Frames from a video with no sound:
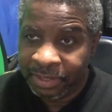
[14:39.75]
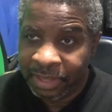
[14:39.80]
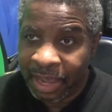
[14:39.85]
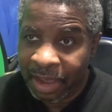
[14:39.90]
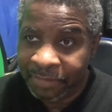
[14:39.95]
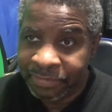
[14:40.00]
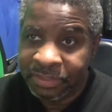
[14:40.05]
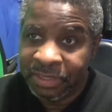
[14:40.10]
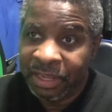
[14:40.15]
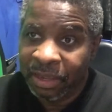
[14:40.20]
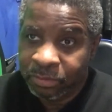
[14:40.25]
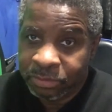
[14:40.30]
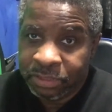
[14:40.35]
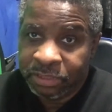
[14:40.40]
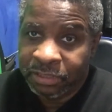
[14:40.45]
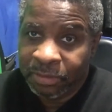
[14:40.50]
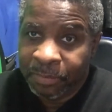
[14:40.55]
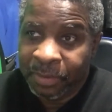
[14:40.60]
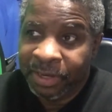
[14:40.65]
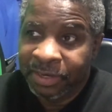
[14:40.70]
Obviously, that was
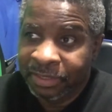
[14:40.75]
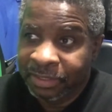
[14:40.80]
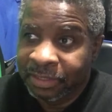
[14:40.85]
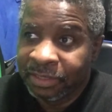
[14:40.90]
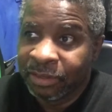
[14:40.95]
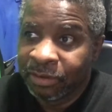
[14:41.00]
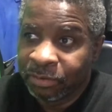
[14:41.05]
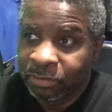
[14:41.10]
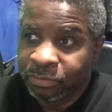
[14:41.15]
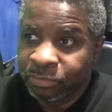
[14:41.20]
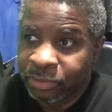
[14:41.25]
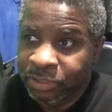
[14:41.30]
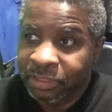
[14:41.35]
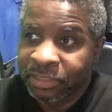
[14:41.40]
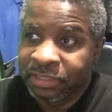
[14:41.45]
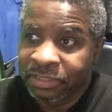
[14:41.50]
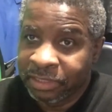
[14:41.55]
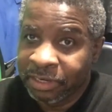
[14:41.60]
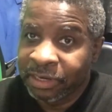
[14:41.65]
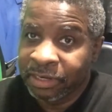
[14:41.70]
somebody, you know, with
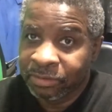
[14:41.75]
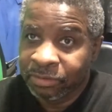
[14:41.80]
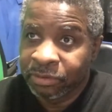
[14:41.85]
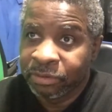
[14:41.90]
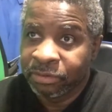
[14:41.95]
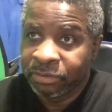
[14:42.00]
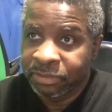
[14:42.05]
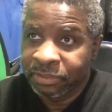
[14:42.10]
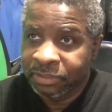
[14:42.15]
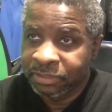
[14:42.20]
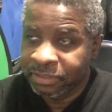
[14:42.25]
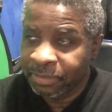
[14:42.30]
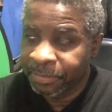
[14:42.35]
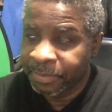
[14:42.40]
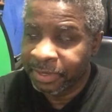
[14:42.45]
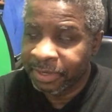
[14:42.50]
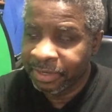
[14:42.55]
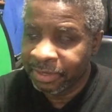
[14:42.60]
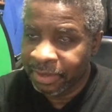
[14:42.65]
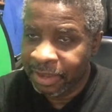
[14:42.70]
the scarecrow.
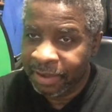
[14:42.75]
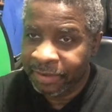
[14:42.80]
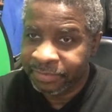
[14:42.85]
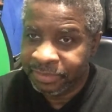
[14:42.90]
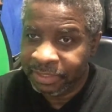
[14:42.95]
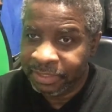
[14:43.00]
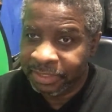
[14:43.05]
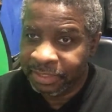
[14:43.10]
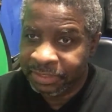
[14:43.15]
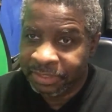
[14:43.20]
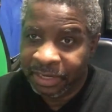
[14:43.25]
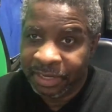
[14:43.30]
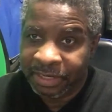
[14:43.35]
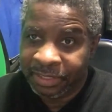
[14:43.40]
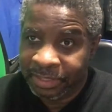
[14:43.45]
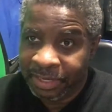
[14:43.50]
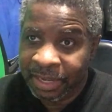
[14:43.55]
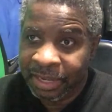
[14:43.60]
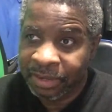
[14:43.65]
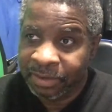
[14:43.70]
Somebody, obviously, that took
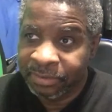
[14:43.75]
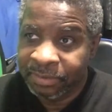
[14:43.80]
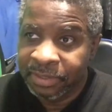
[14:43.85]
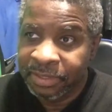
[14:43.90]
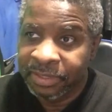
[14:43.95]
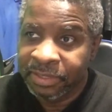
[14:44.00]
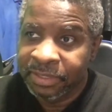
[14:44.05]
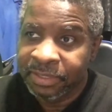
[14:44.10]
it down.